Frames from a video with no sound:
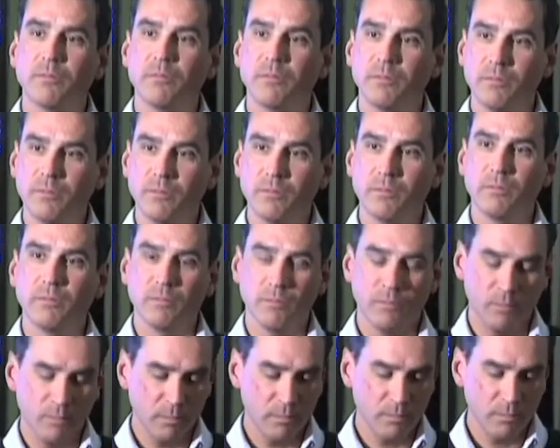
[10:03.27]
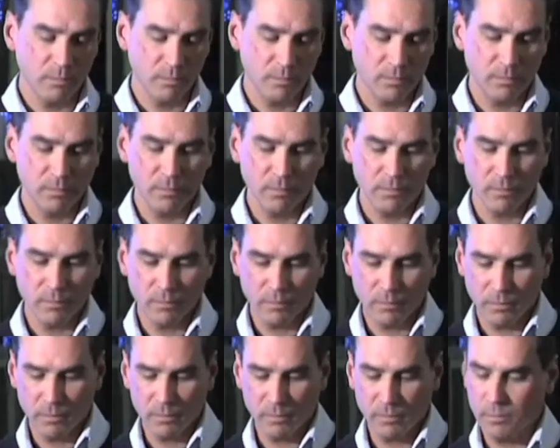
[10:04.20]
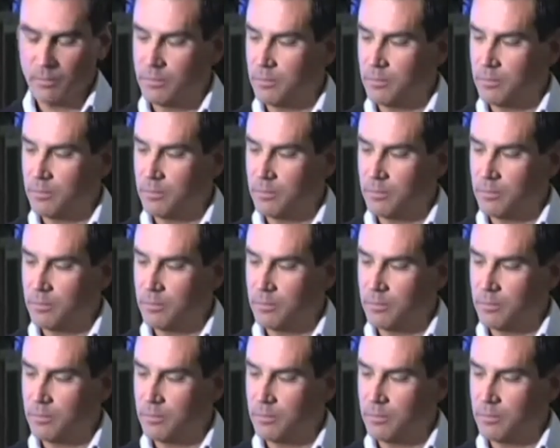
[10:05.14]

(no one is talking)